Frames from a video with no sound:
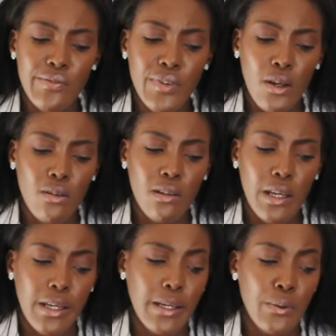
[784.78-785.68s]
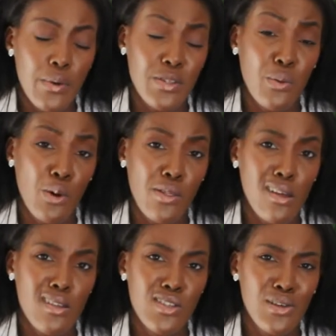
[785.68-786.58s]
and felt like it wasn't
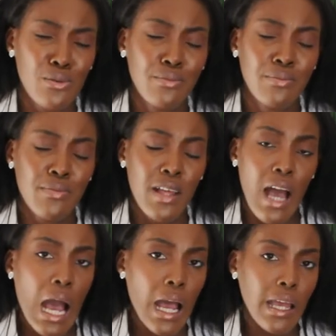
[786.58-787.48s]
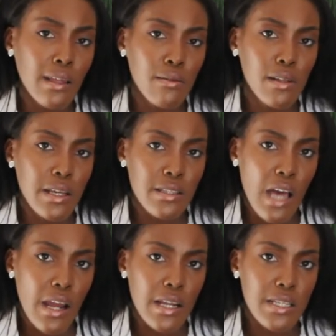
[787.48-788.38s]
worth it. So I
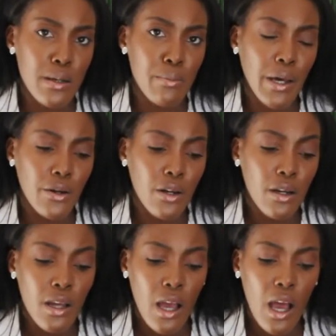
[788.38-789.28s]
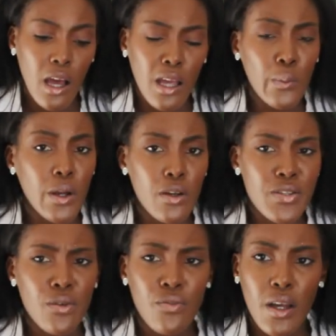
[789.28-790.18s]
like that idea better. Uh, and we
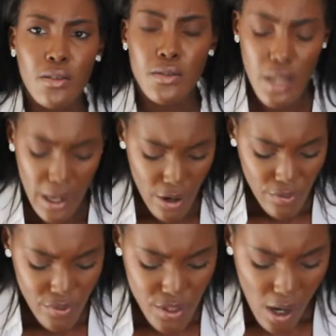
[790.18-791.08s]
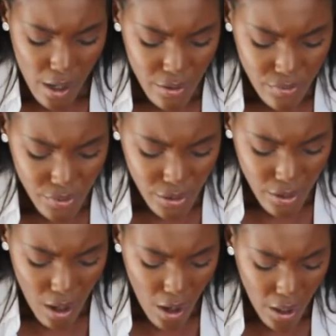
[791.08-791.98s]
also found our
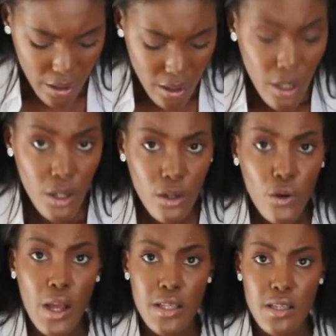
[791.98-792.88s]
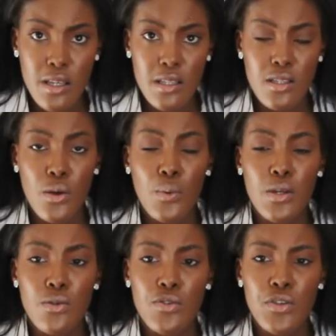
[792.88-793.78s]
photographer on Craigslist. So
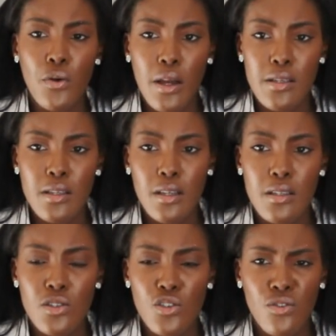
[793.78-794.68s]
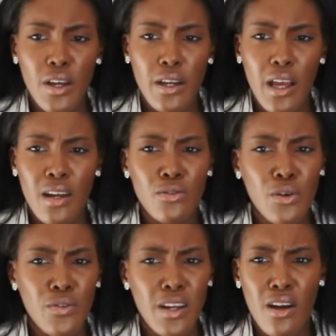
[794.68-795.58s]
we use Craigslist to find, I
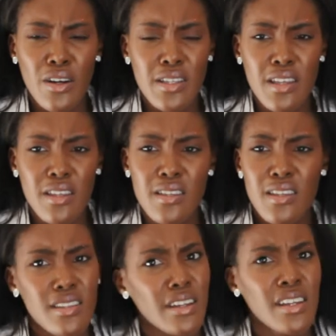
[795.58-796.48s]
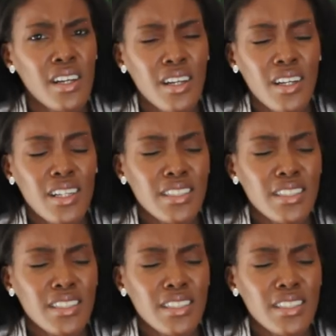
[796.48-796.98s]
don't know if I already said this because I